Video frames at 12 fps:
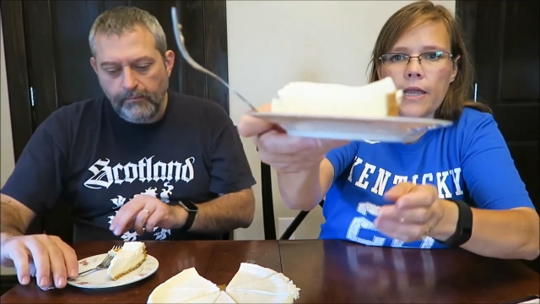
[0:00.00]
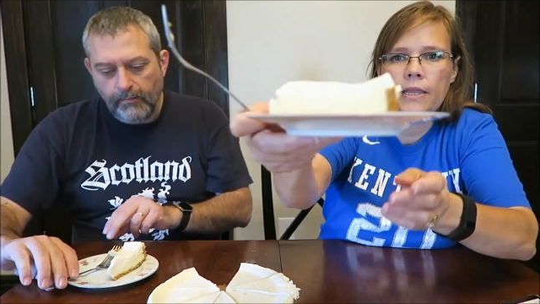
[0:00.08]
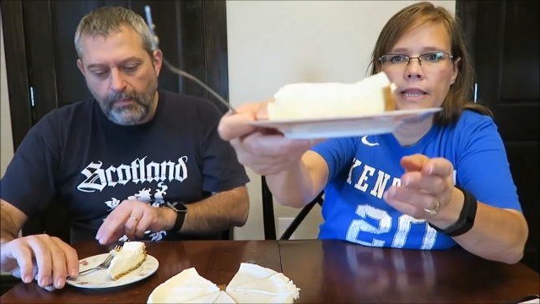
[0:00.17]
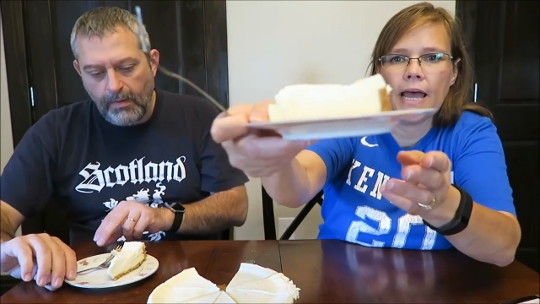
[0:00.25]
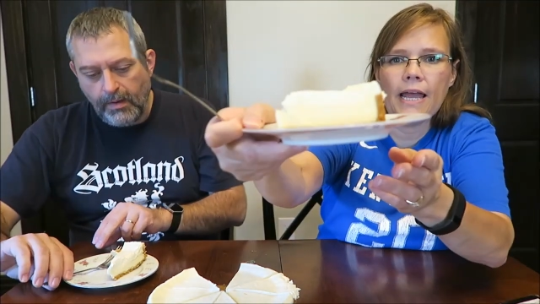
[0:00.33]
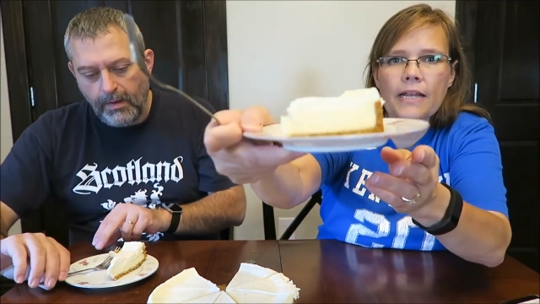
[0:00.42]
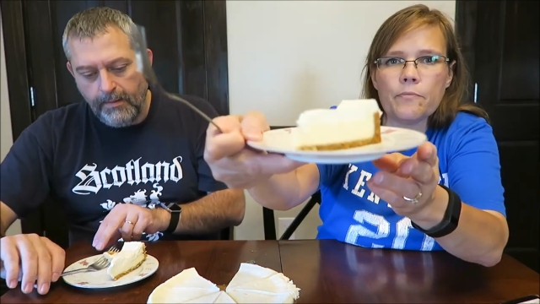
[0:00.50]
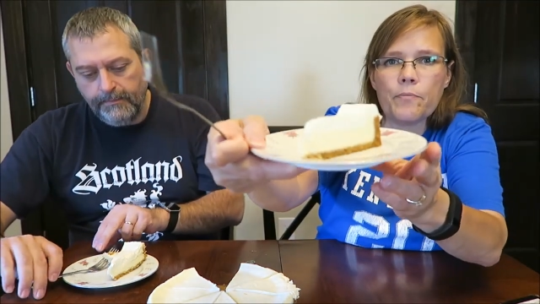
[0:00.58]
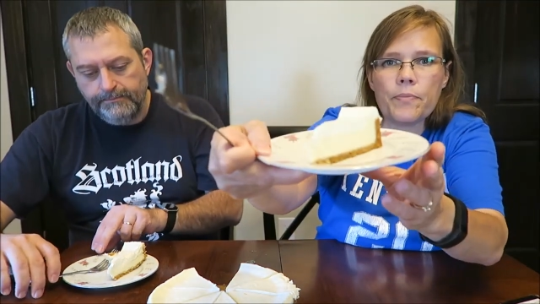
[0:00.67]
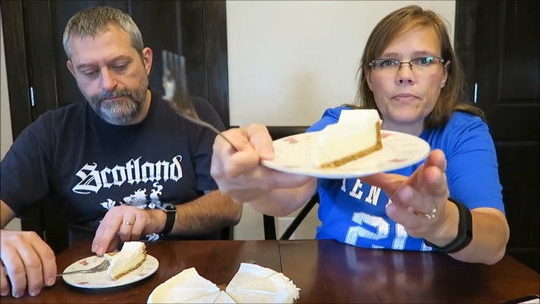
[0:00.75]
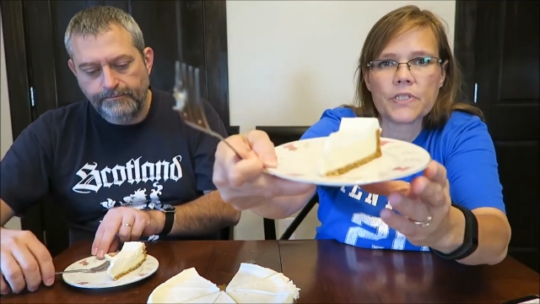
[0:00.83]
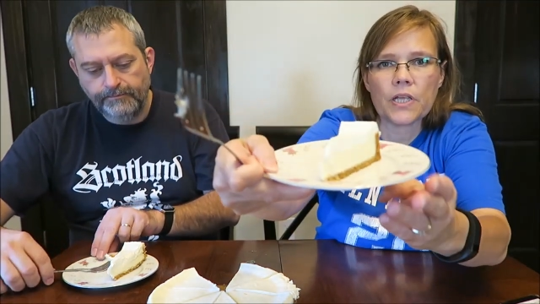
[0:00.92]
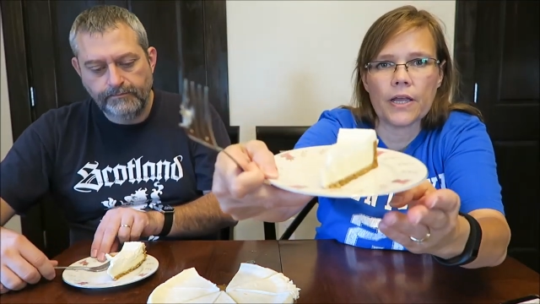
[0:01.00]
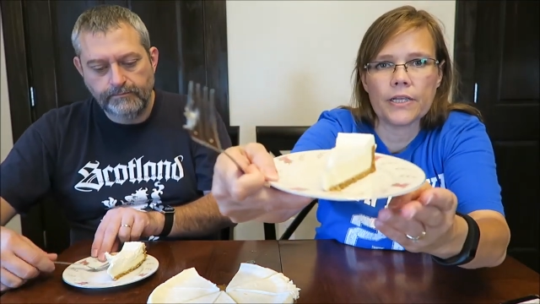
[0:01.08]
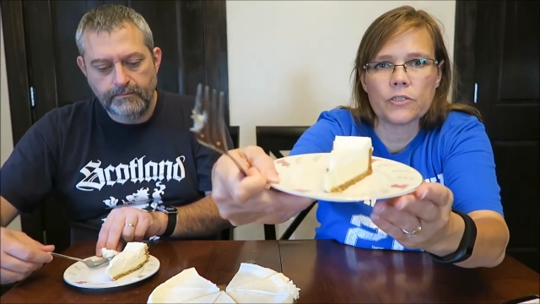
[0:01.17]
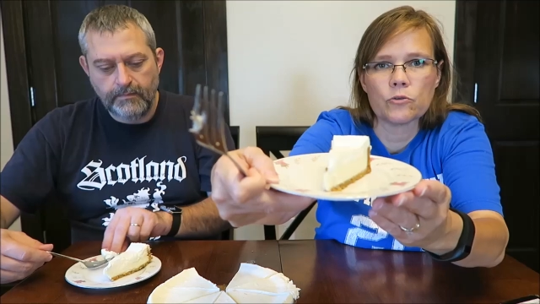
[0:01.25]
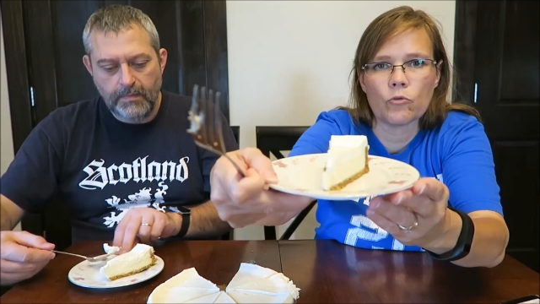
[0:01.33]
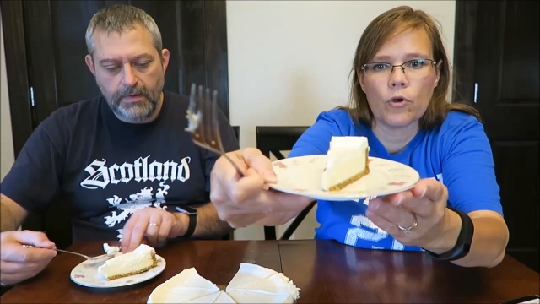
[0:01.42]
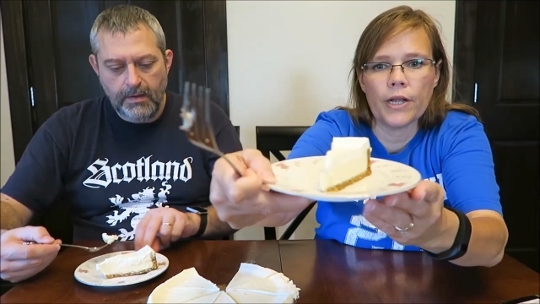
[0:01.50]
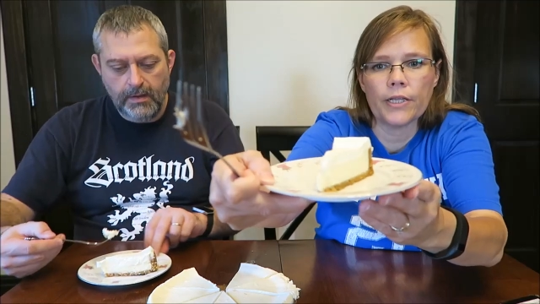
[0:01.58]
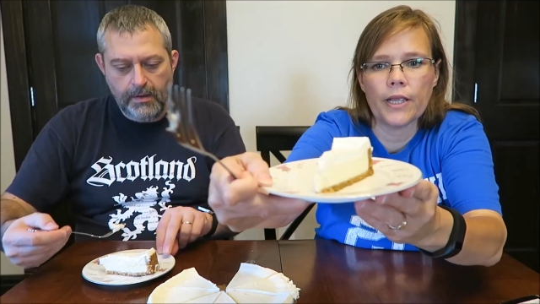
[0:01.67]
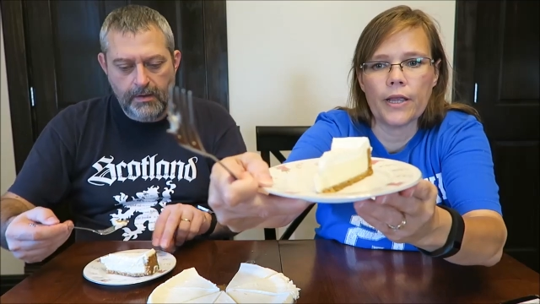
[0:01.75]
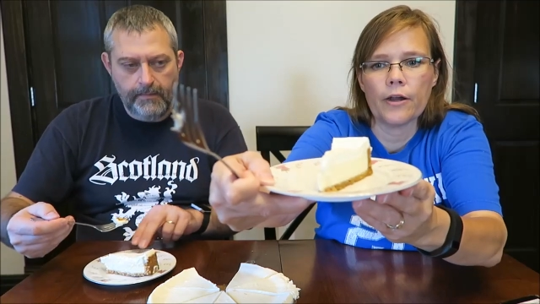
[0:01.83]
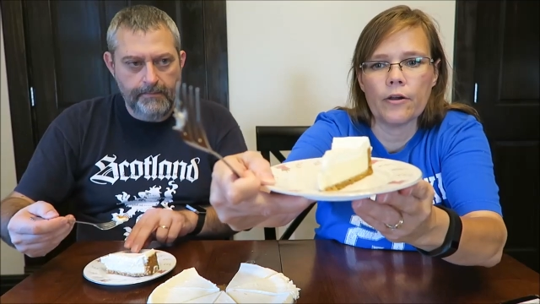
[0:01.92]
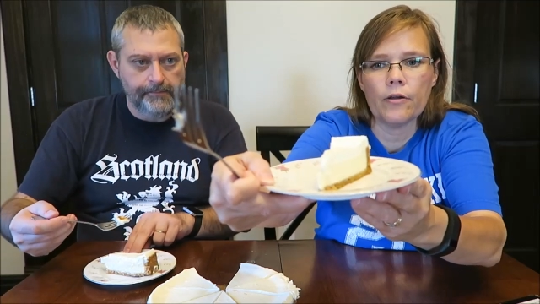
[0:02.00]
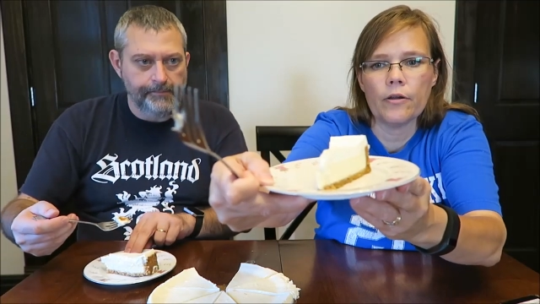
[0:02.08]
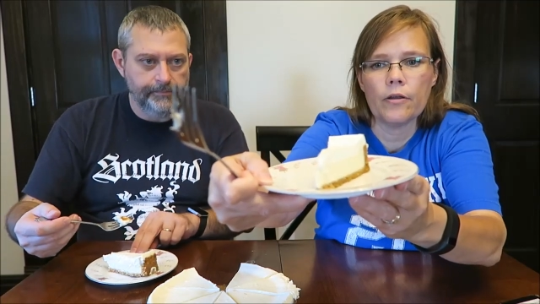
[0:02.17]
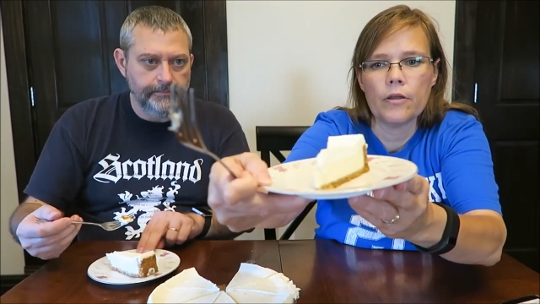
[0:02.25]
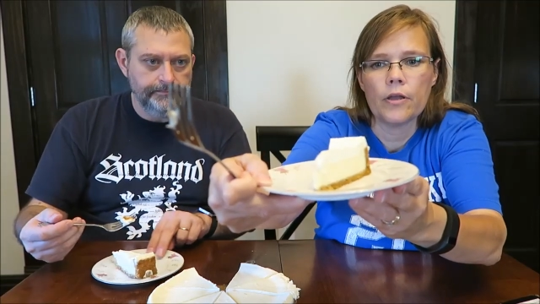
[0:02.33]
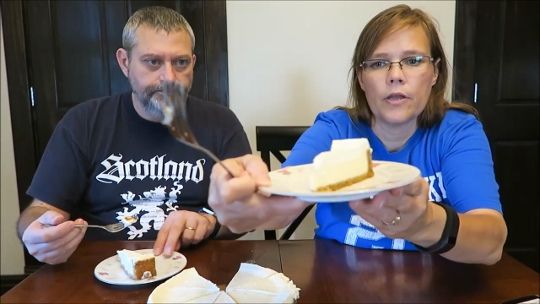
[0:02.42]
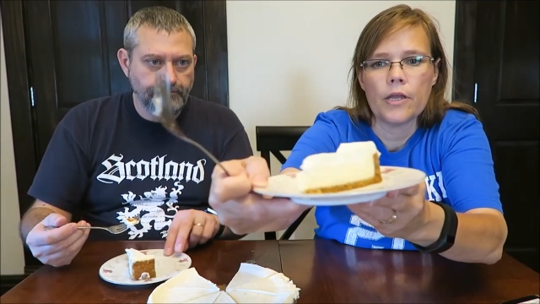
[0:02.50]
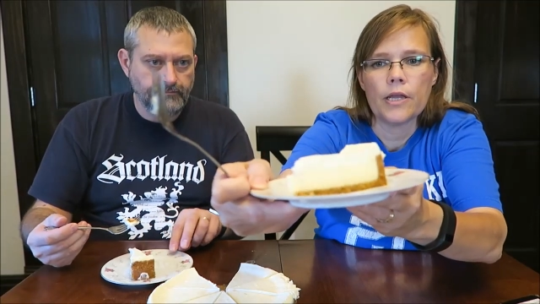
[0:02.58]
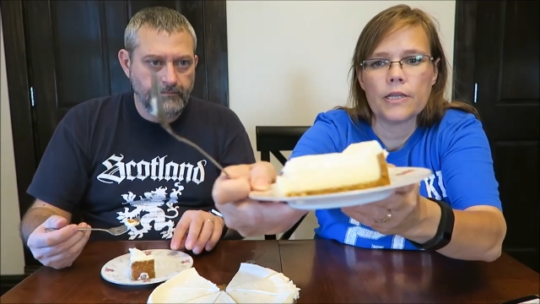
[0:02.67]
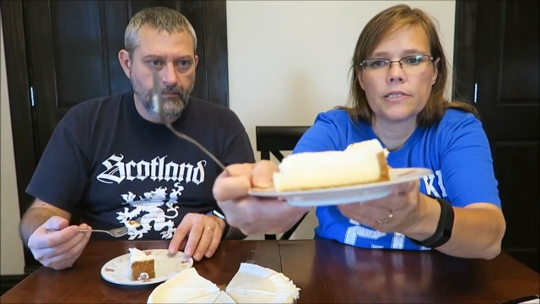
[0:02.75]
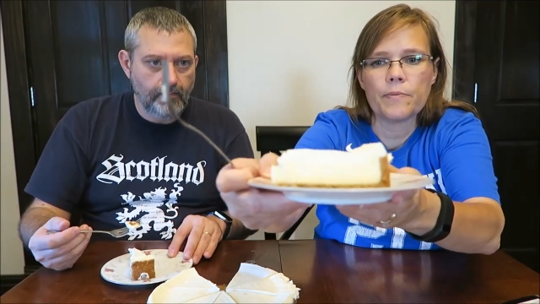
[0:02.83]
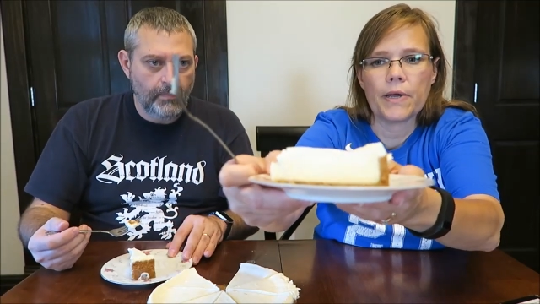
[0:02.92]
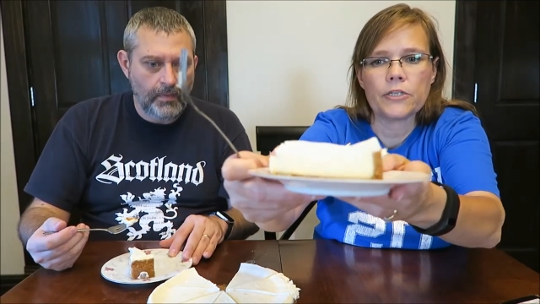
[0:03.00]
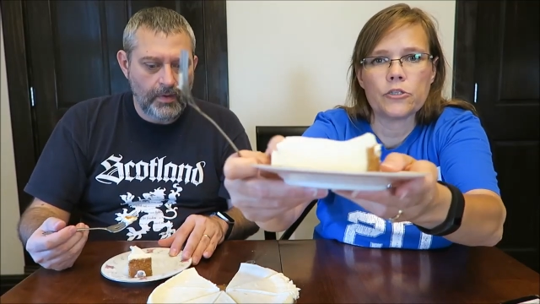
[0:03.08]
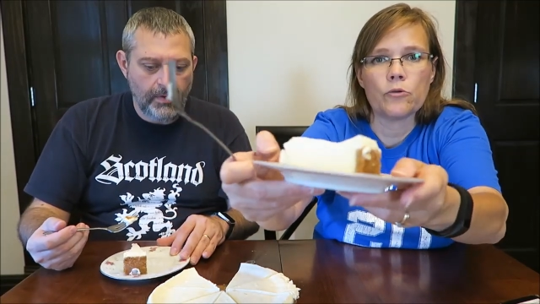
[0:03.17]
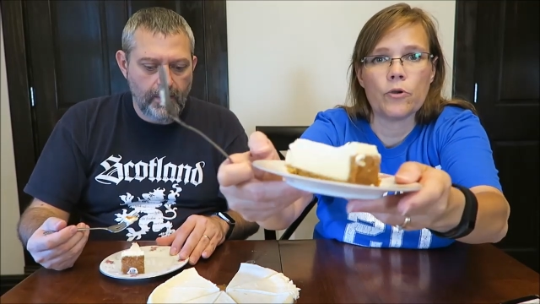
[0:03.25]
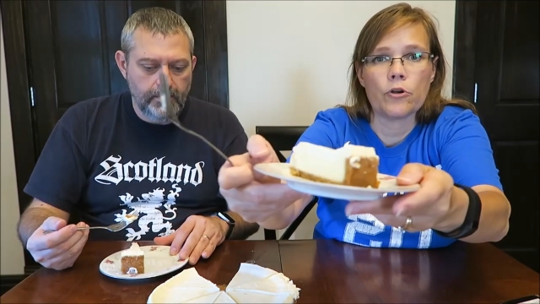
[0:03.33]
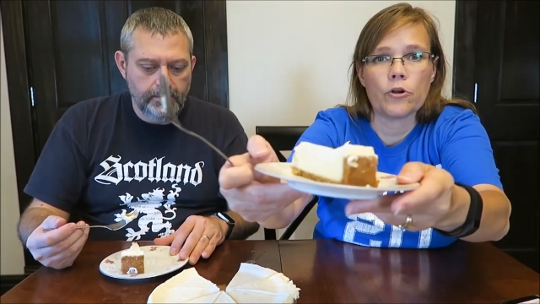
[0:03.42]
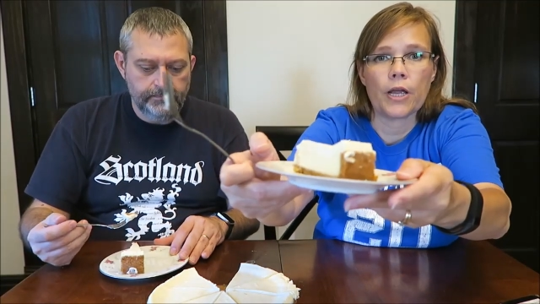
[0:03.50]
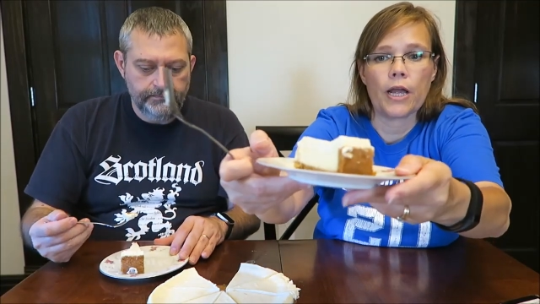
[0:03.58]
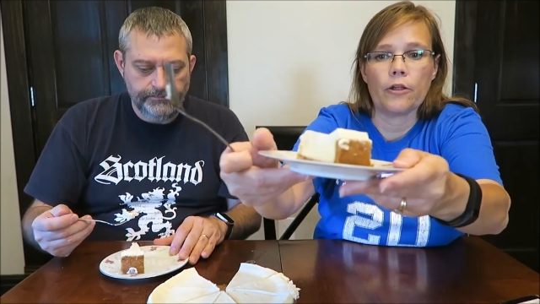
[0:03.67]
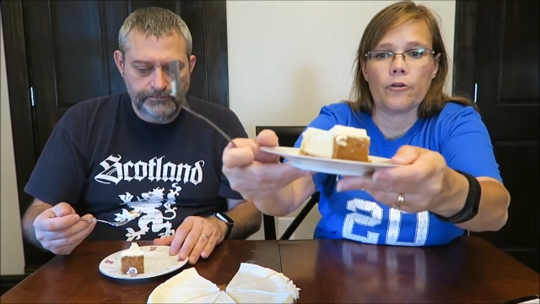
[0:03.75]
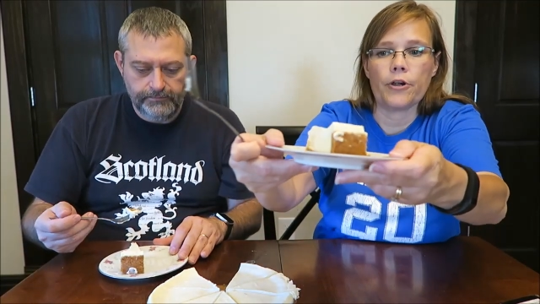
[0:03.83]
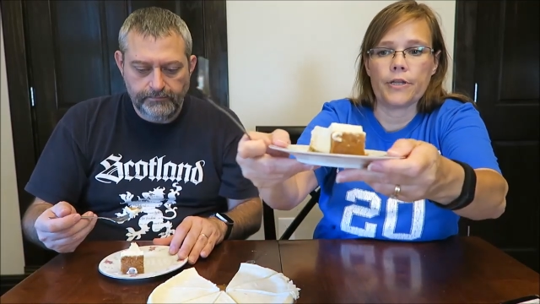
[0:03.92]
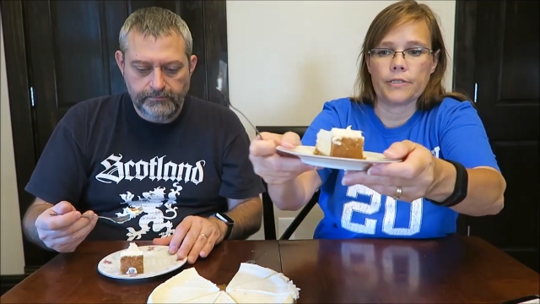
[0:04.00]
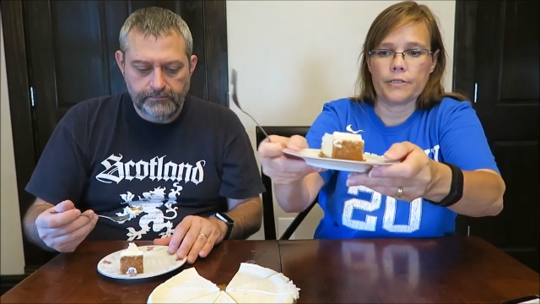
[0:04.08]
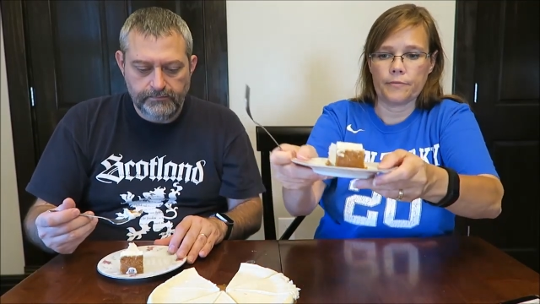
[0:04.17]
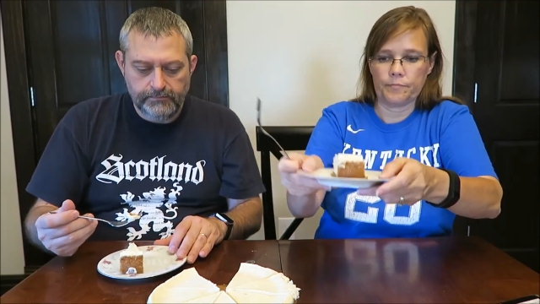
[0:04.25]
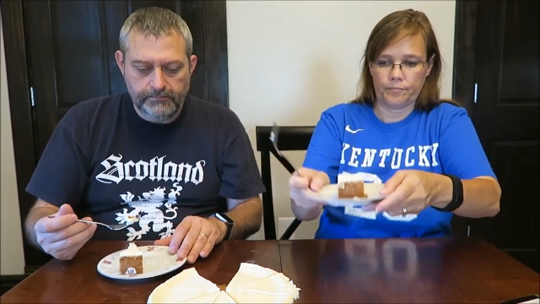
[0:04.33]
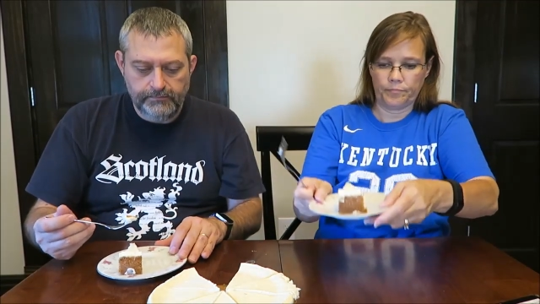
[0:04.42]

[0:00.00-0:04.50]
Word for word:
Speaker 1: and that slice right there is about 200 calories.